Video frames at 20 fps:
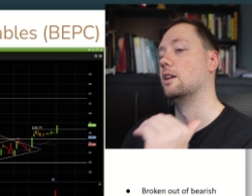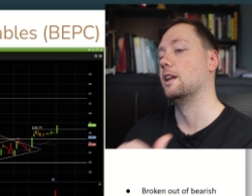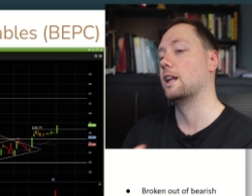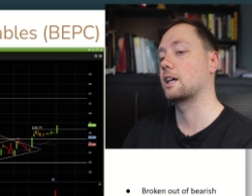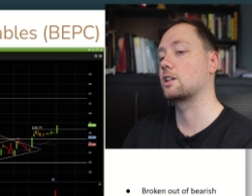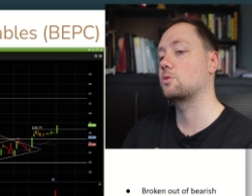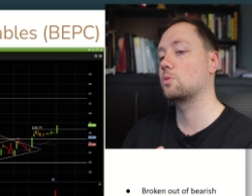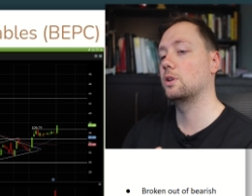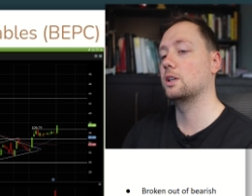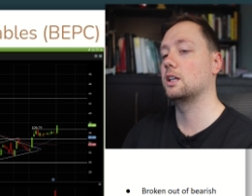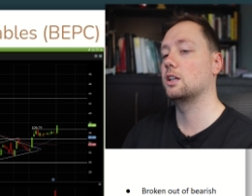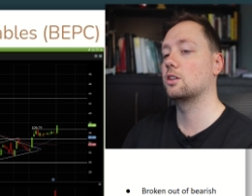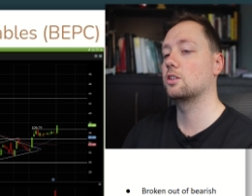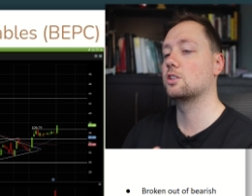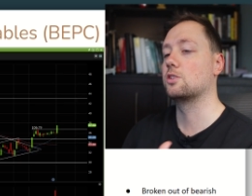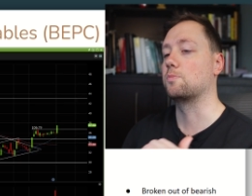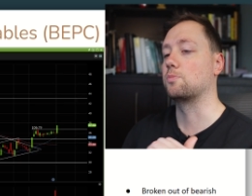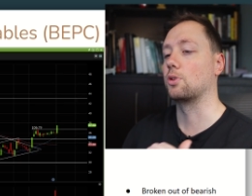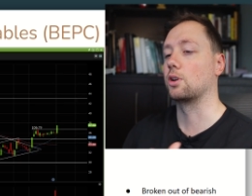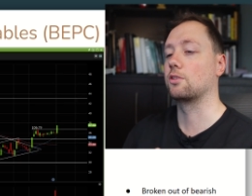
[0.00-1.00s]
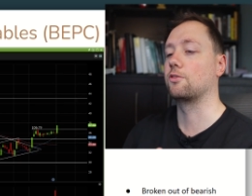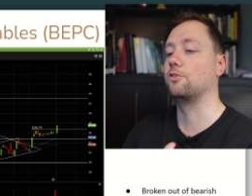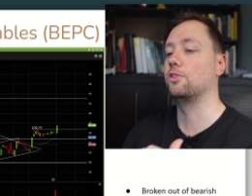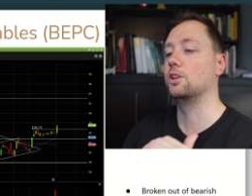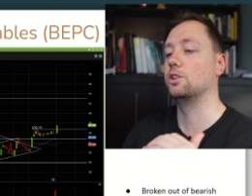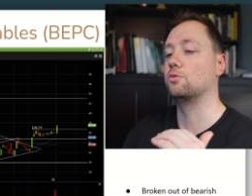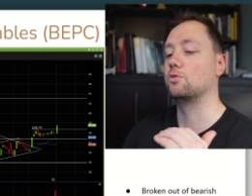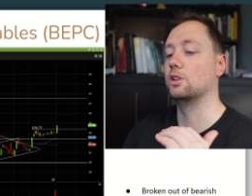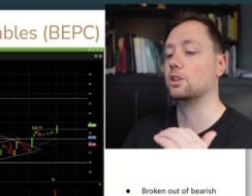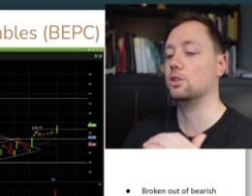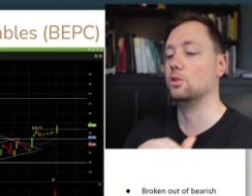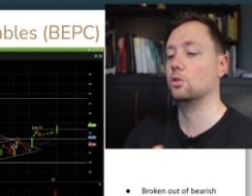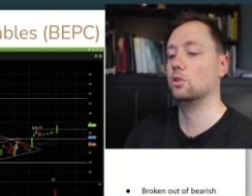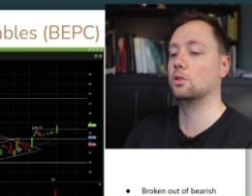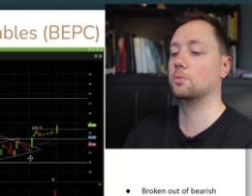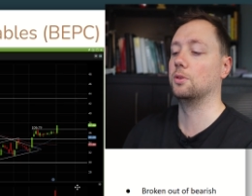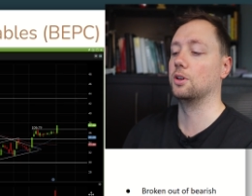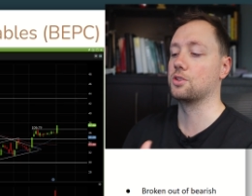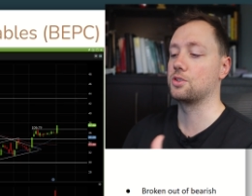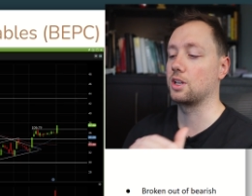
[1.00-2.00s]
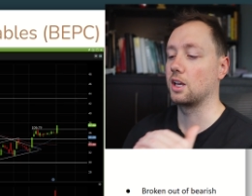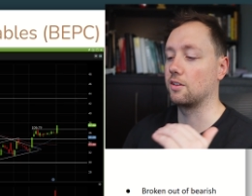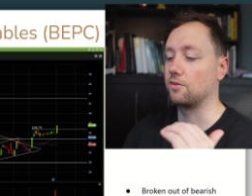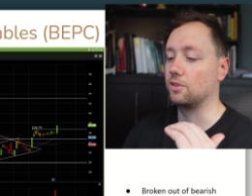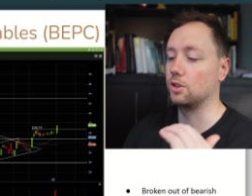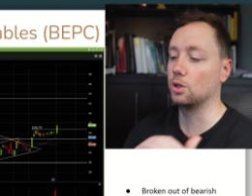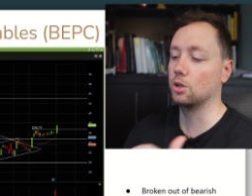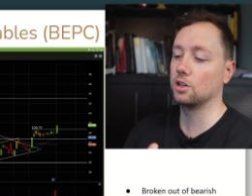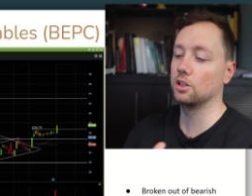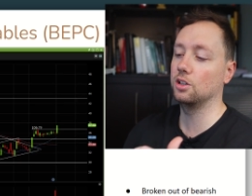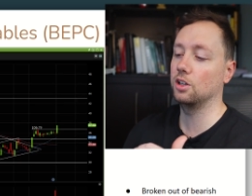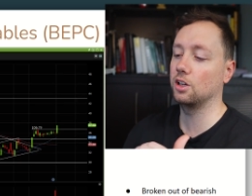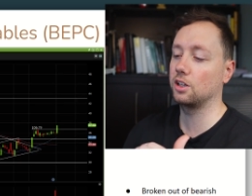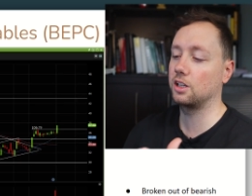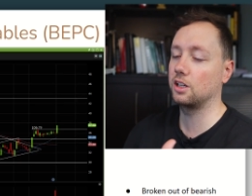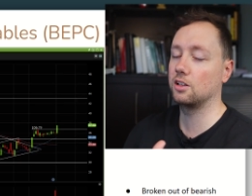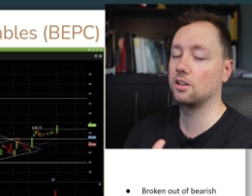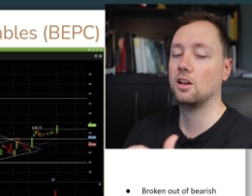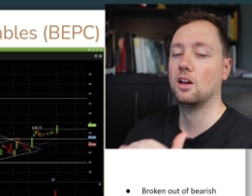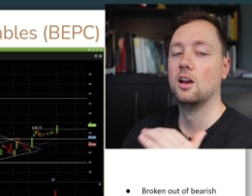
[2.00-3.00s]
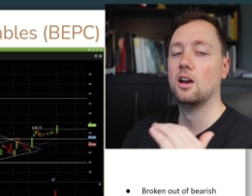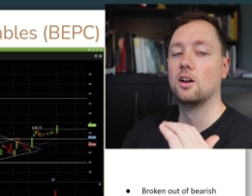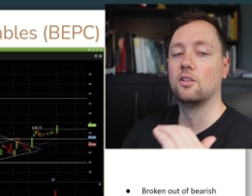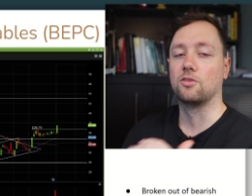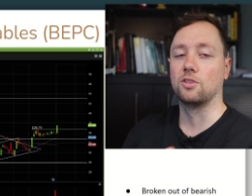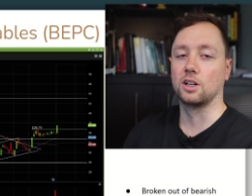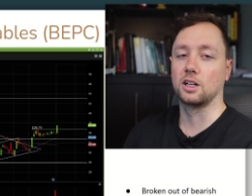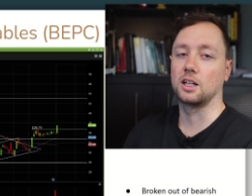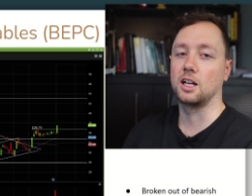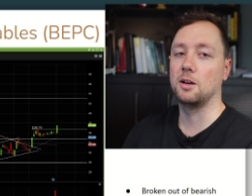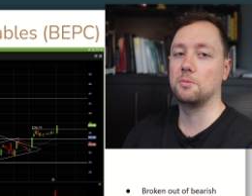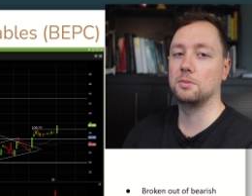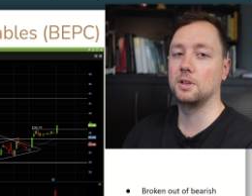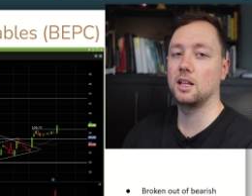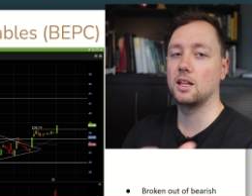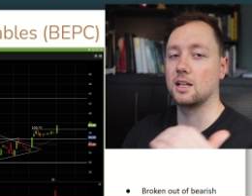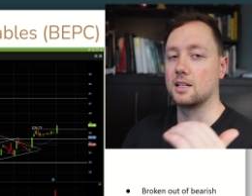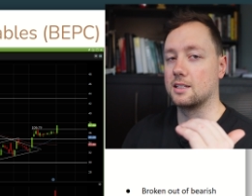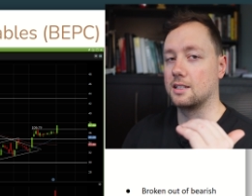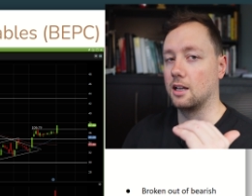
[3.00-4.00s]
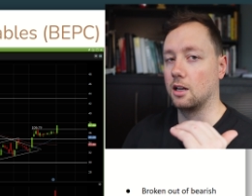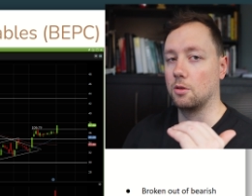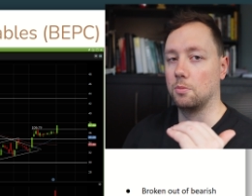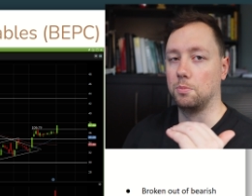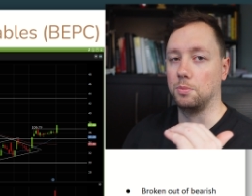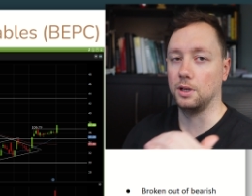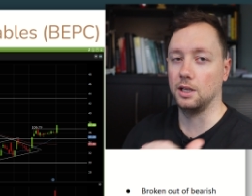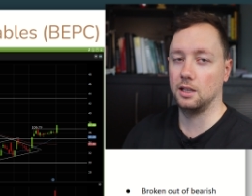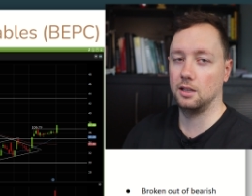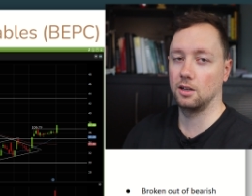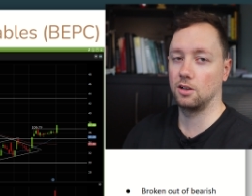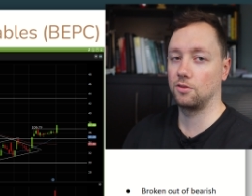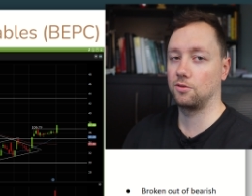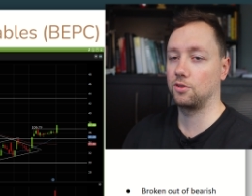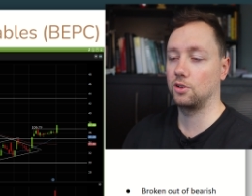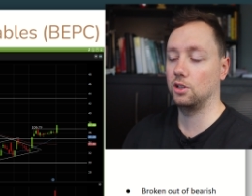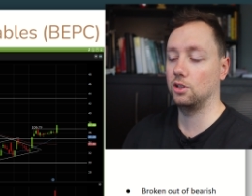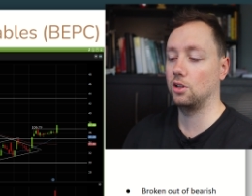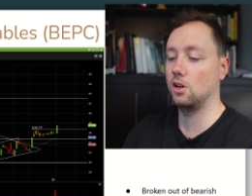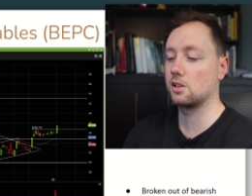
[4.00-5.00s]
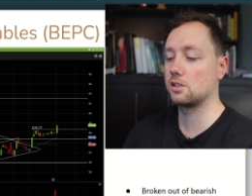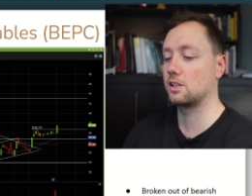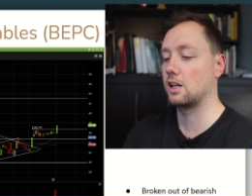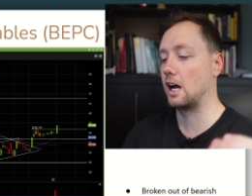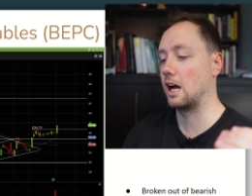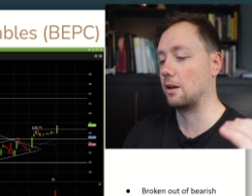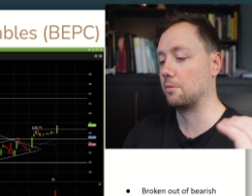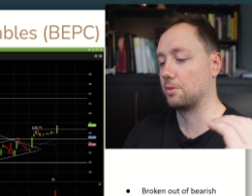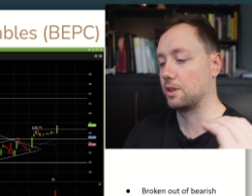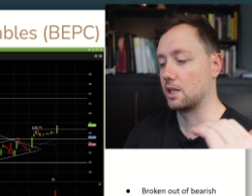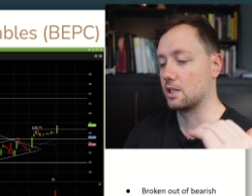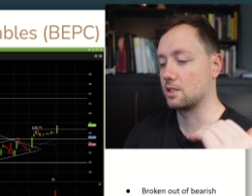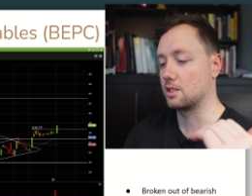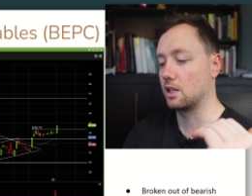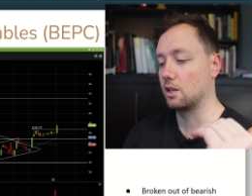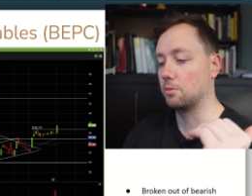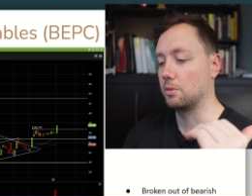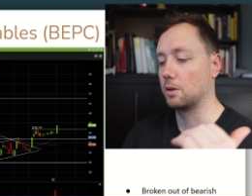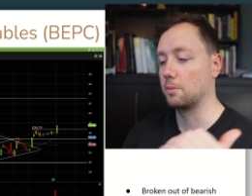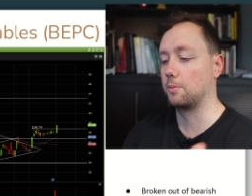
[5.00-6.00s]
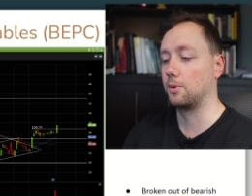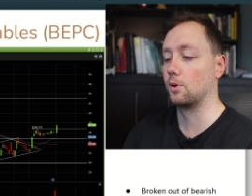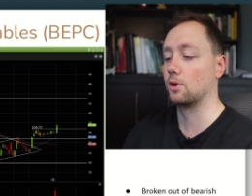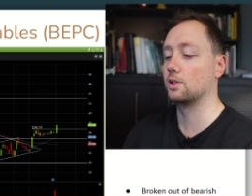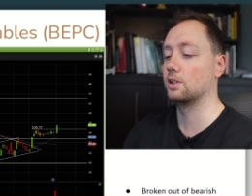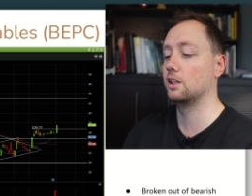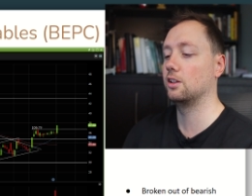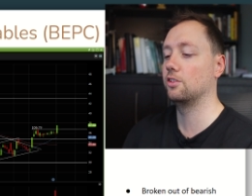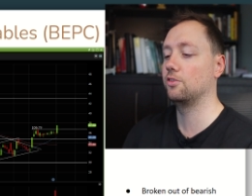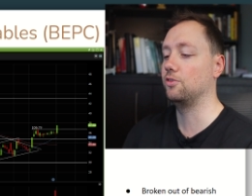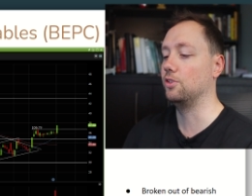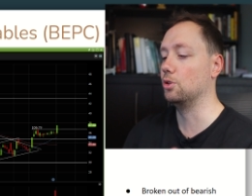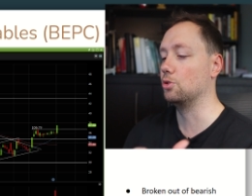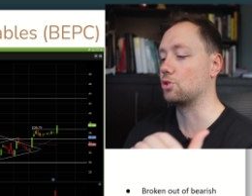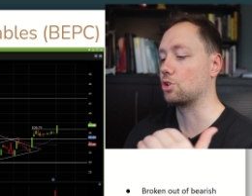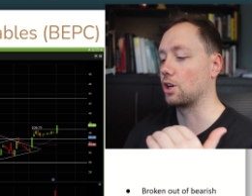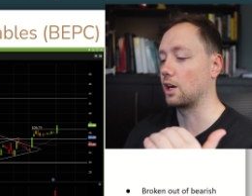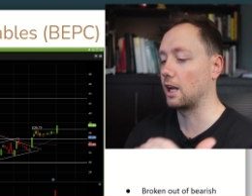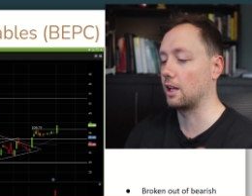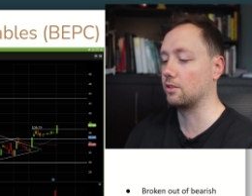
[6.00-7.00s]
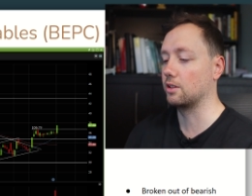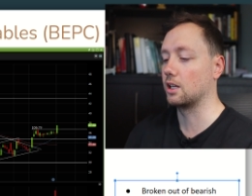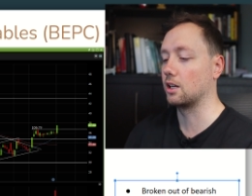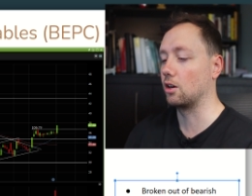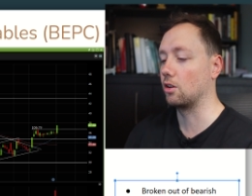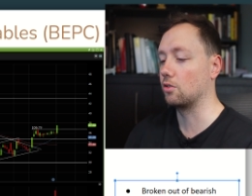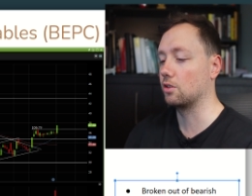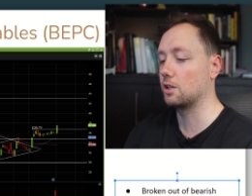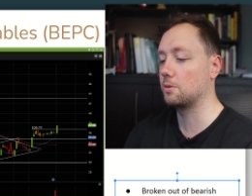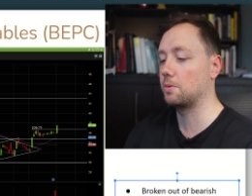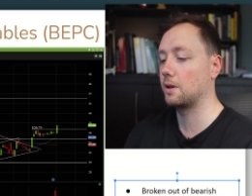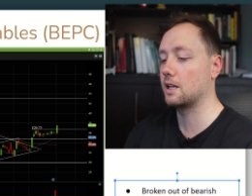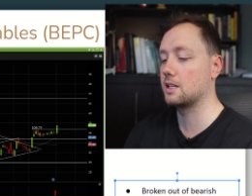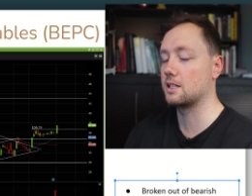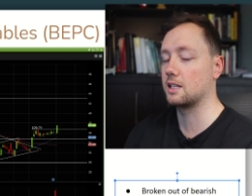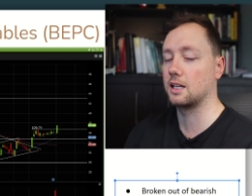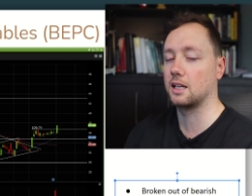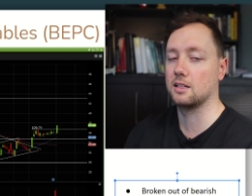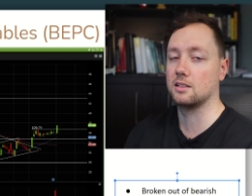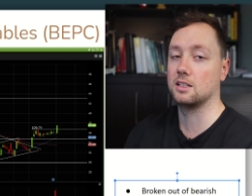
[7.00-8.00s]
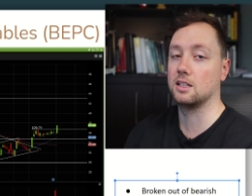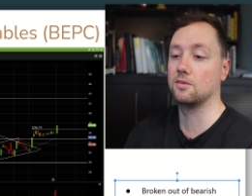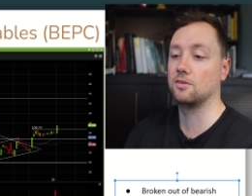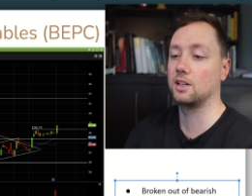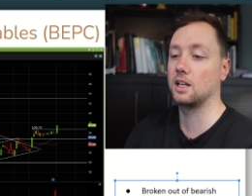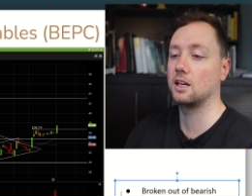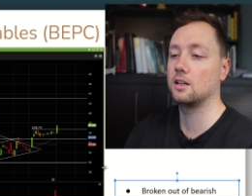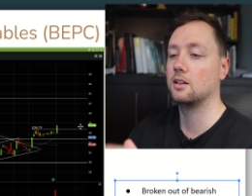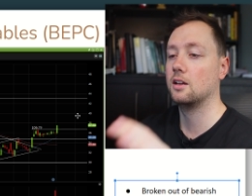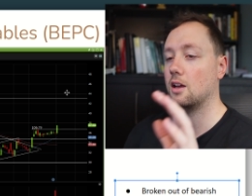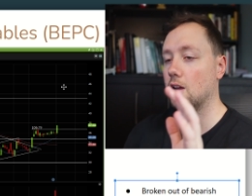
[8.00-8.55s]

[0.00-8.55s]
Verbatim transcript: Next one here is Brookfield Renewables. If you are looking for a company that is going to be here for a long time, that is going to be important in the future, and that already pays a nice dividend,